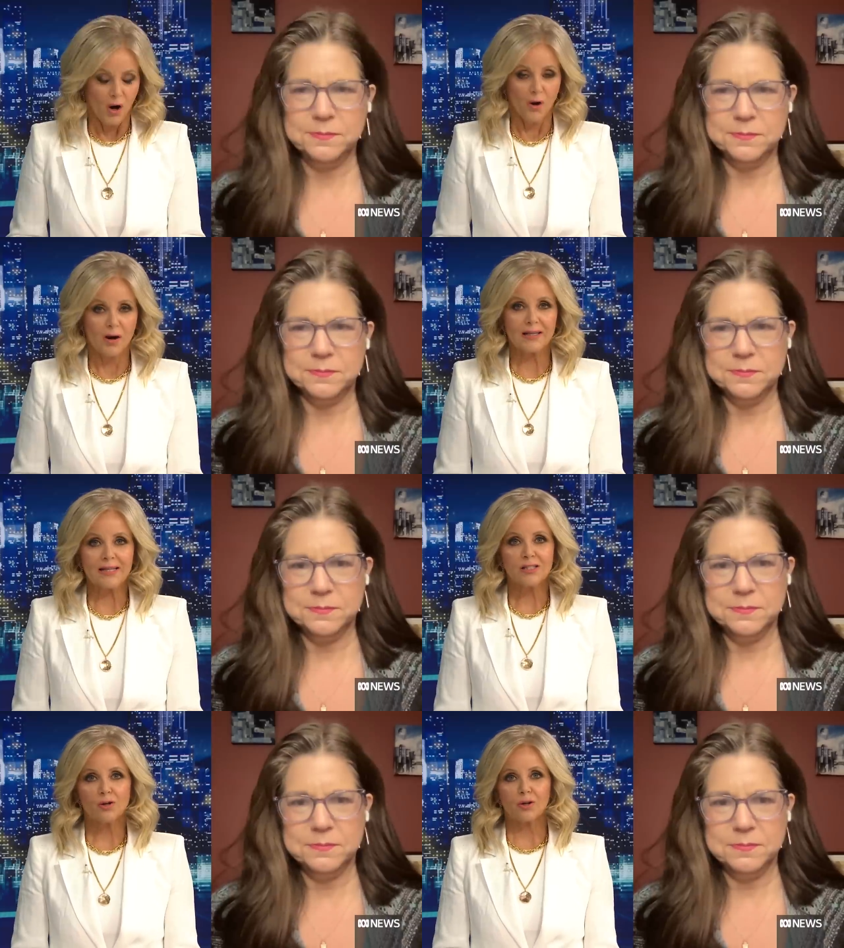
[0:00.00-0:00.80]
Speaker 1: All right,
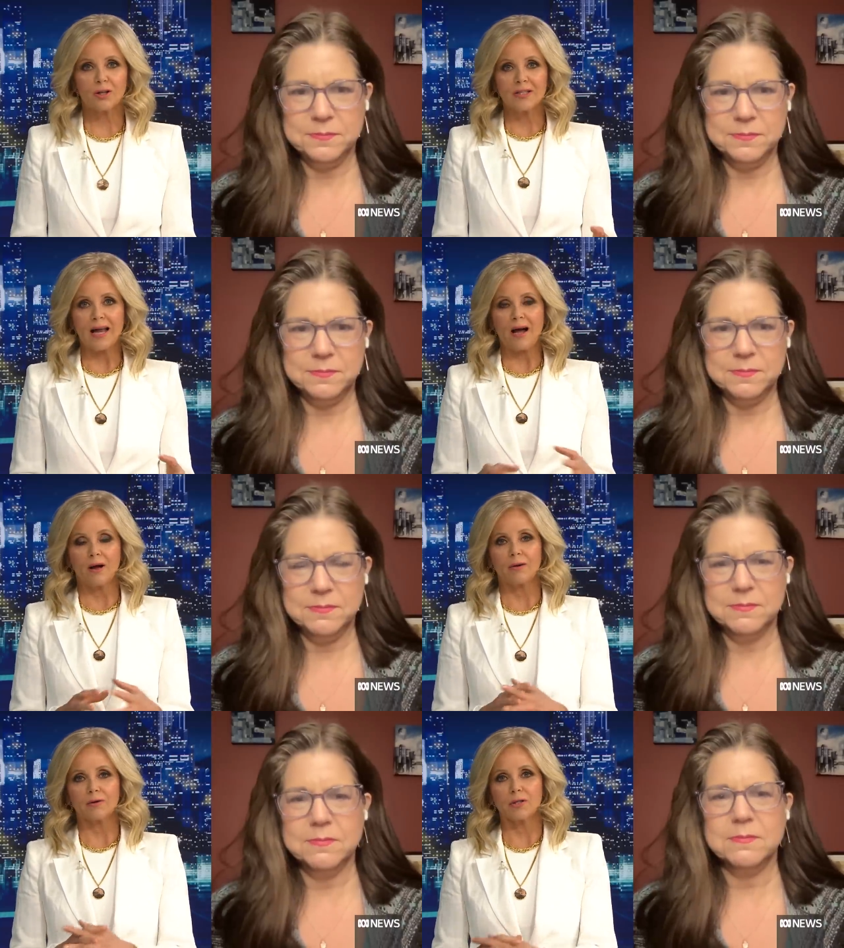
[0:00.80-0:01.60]
let's look
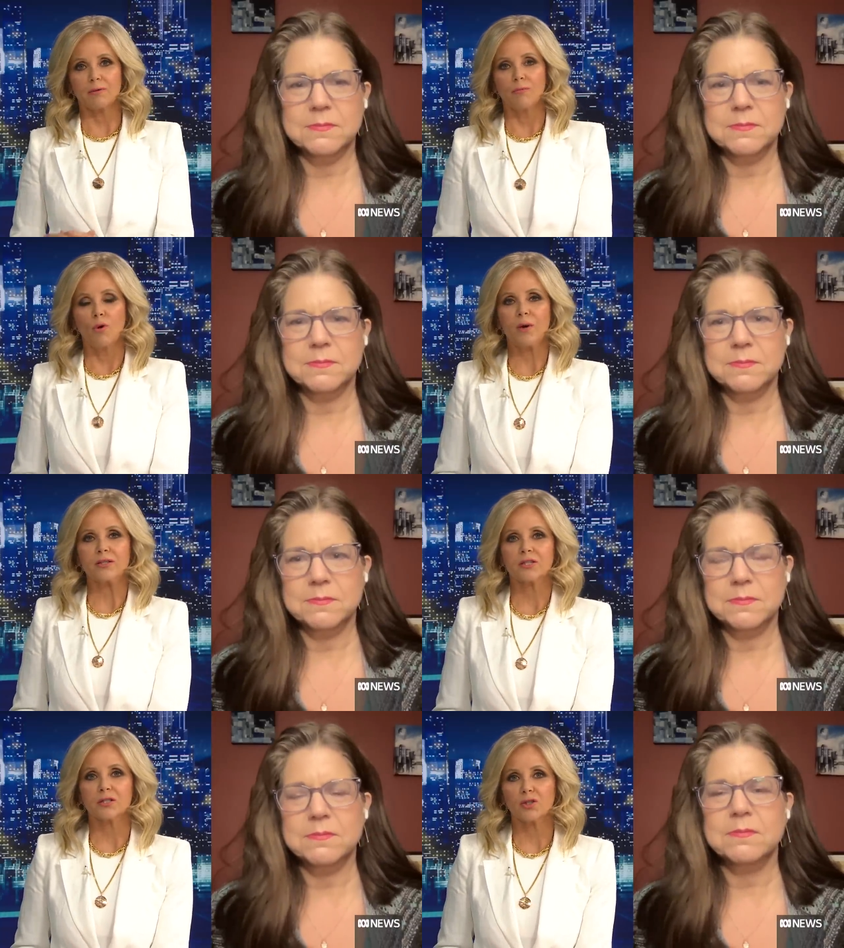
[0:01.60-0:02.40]
now uh, more
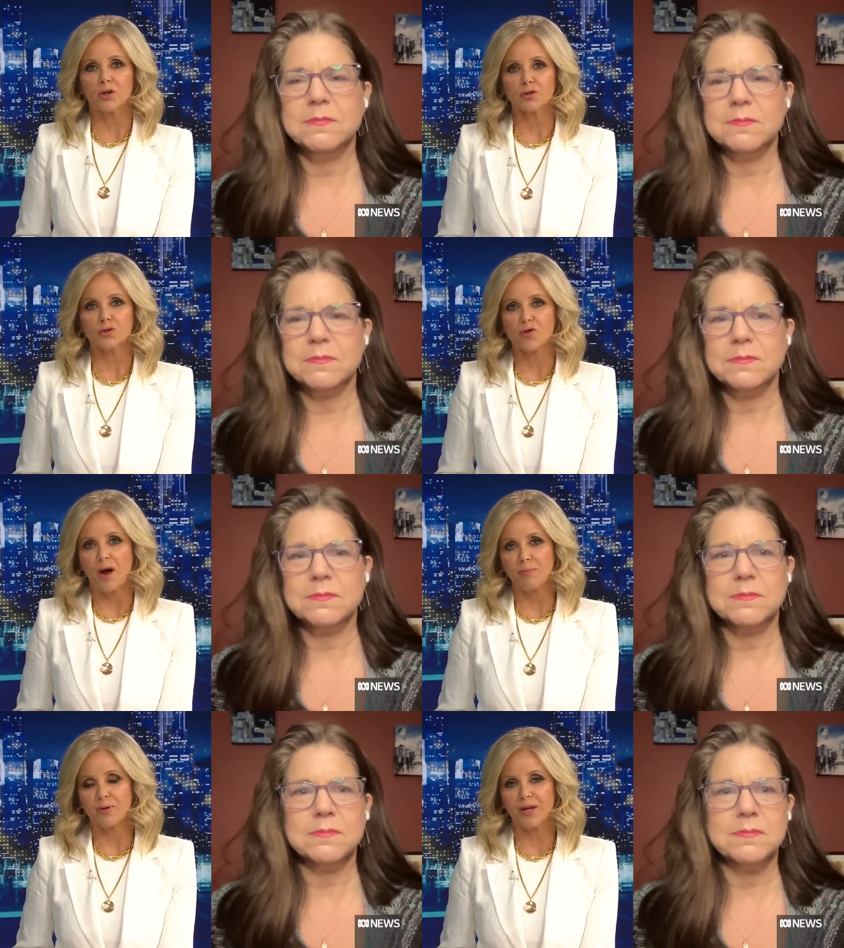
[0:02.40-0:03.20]
at Donald Trump.